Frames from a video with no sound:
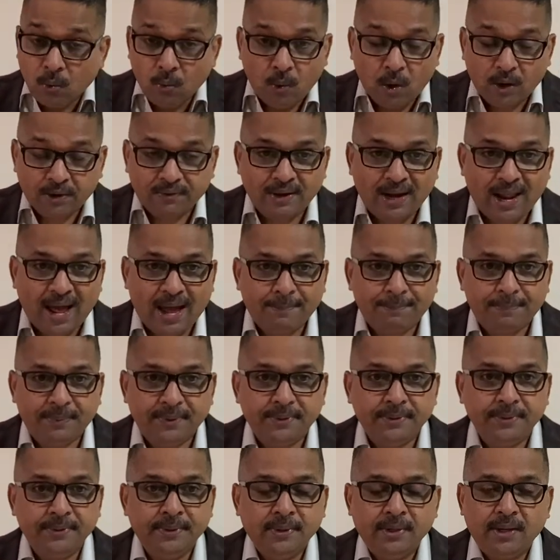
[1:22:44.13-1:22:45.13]
what will
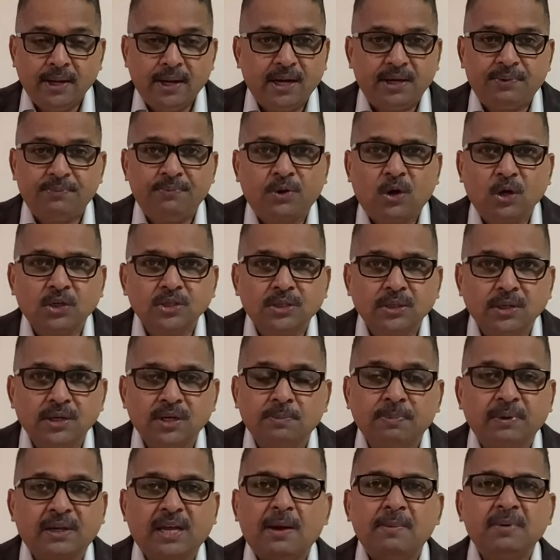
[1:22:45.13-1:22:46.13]
happen it because
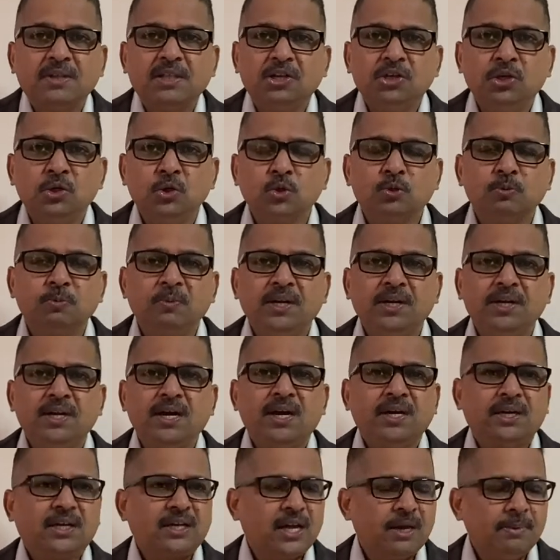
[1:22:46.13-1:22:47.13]
it became in the news
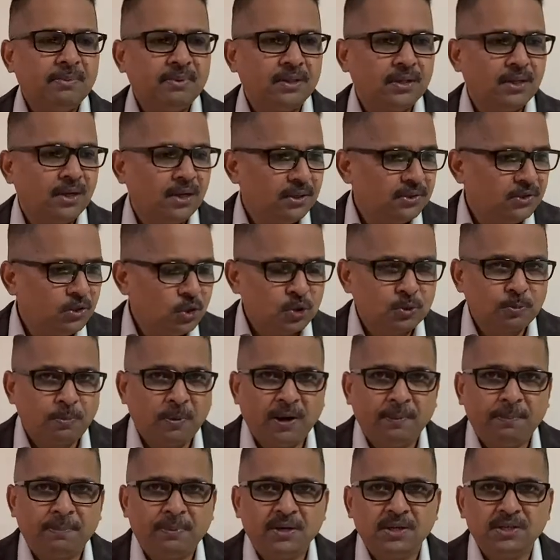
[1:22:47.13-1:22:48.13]
media it came in the
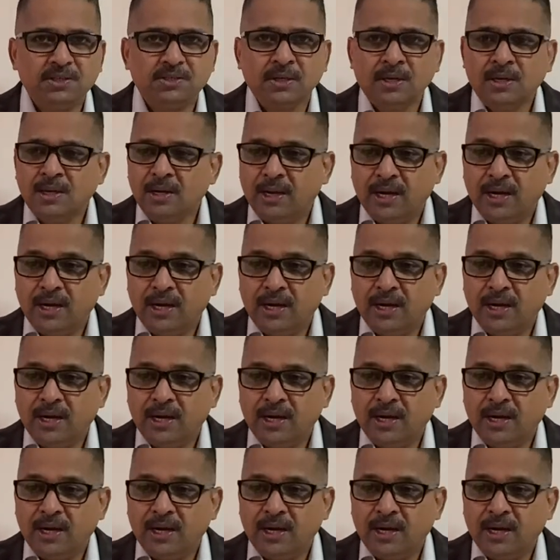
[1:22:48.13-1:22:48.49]
newspapers